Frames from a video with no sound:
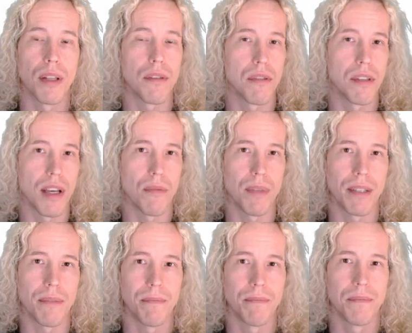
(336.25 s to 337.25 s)
use that
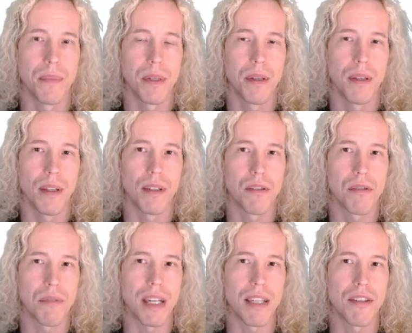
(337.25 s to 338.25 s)
one. Looks
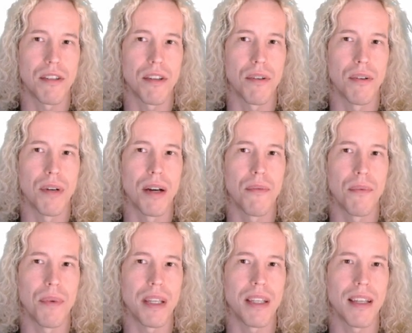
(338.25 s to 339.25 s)
great, so
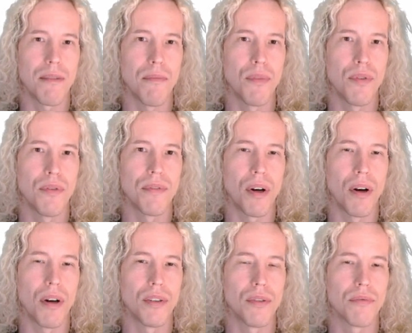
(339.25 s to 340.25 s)
we can move
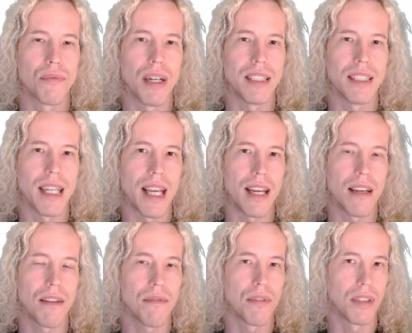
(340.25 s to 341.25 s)
on to write the
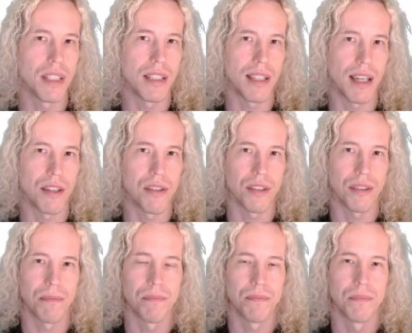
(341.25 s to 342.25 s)
heading for this section.
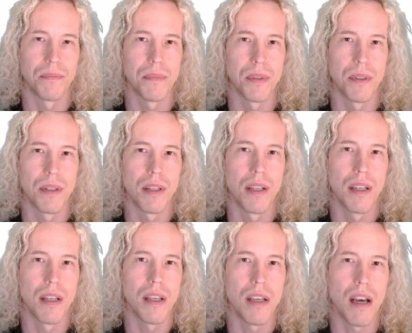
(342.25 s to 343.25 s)

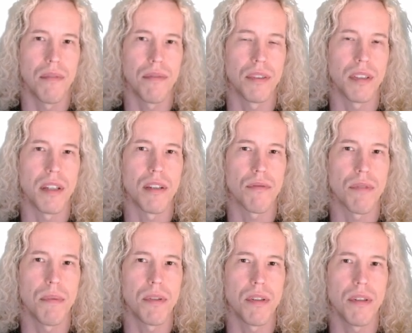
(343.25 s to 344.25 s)
And for the
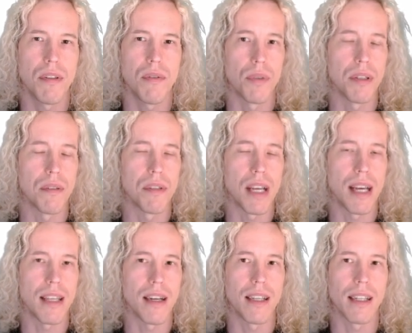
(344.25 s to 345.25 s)
description, we use
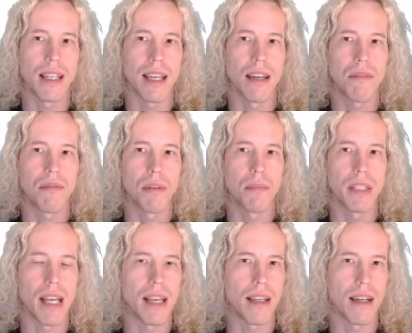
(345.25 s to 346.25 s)
AI again from the
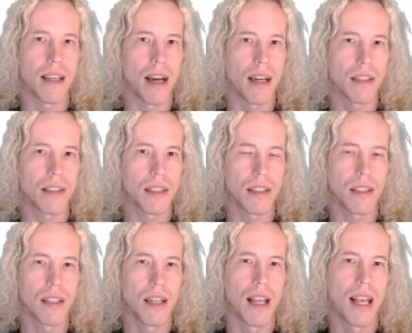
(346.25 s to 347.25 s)
AI icon
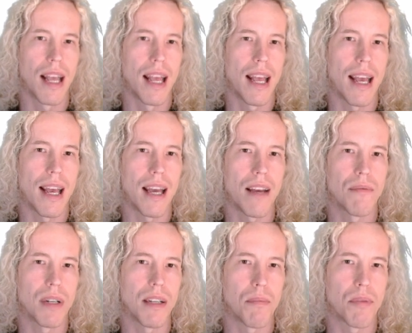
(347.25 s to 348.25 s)
and
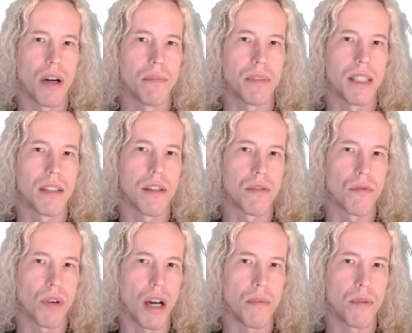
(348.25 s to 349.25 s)
write a prompt that
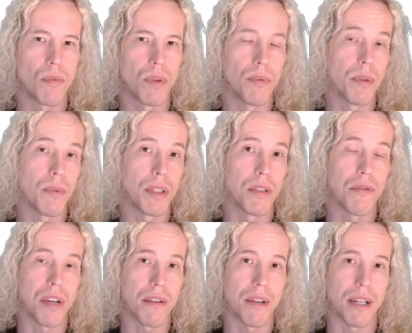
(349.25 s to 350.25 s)
describes what we want to
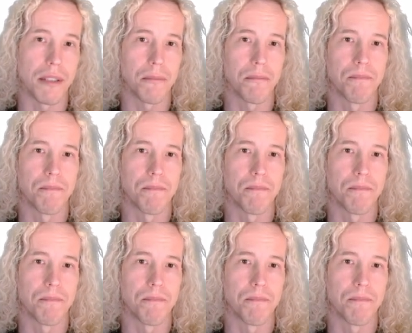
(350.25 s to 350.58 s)
generate.